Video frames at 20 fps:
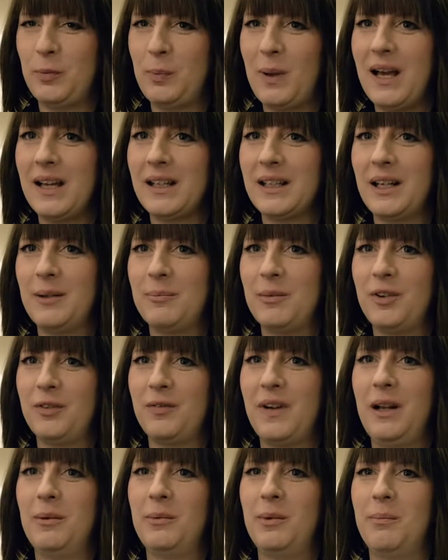Black. I'm a
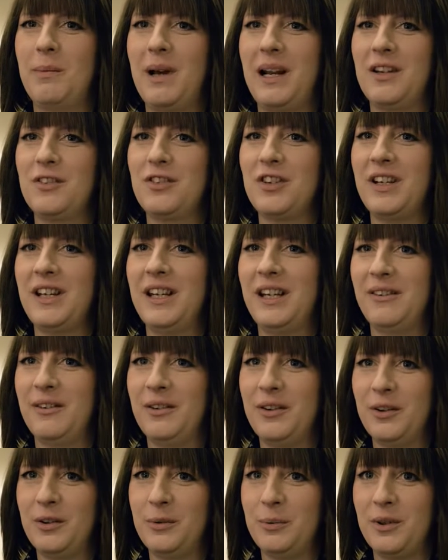development manager here
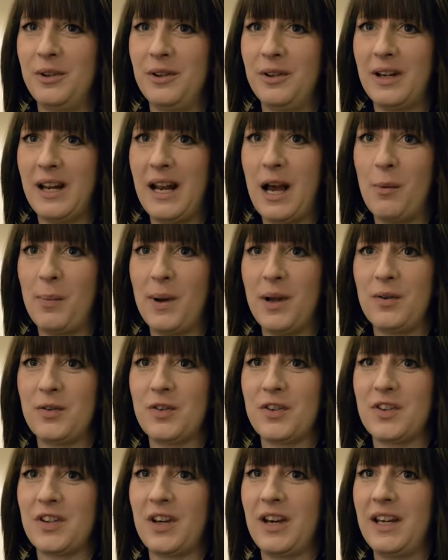at the Wooden Canal Boat
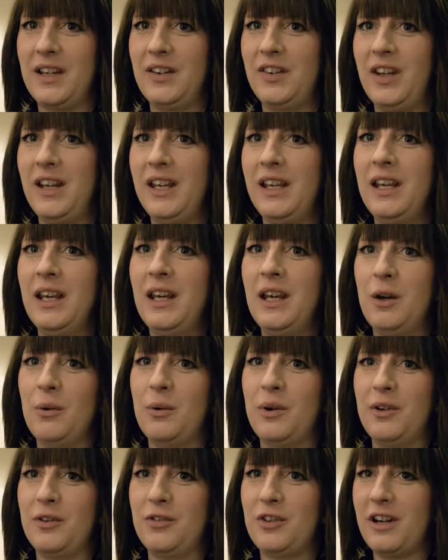Society.
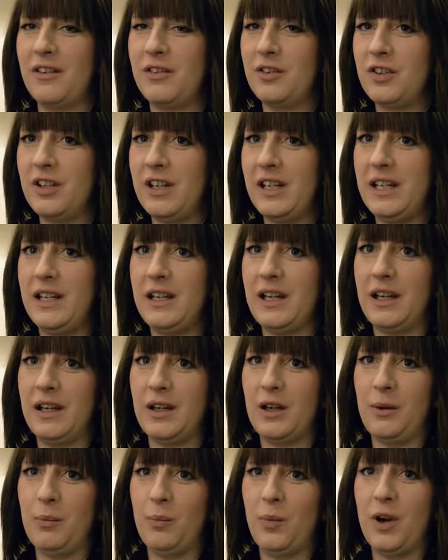We're a charity
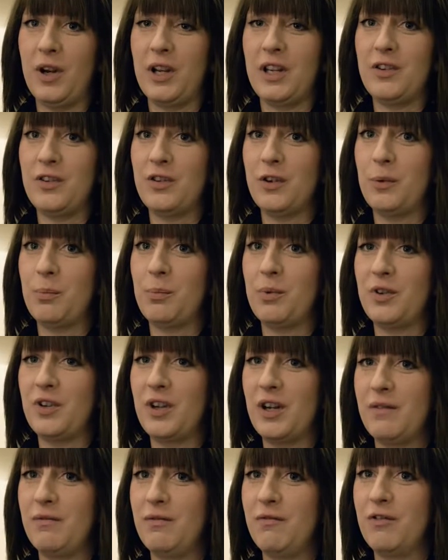working to
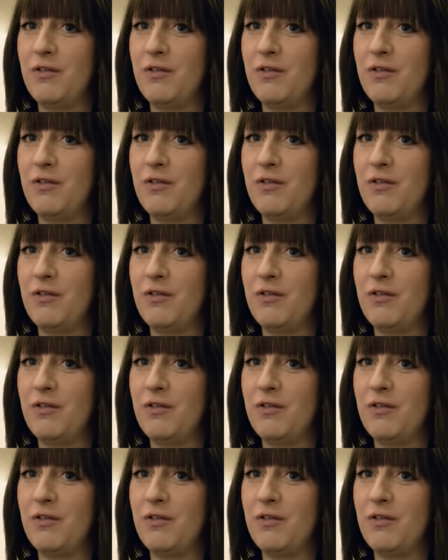preserve and